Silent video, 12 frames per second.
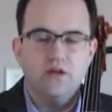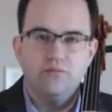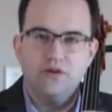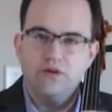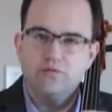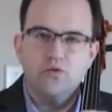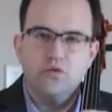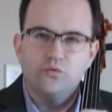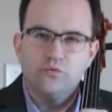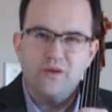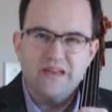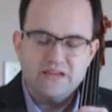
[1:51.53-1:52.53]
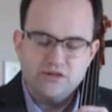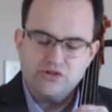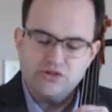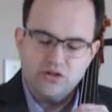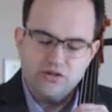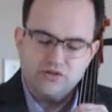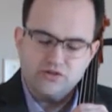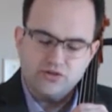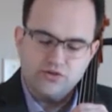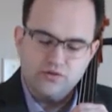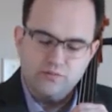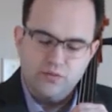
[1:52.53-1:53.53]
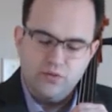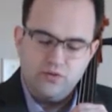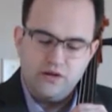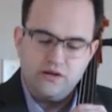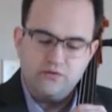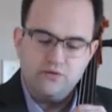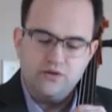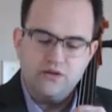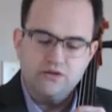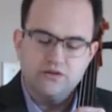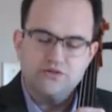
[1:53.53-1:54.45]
But it will reach a certain point where you'll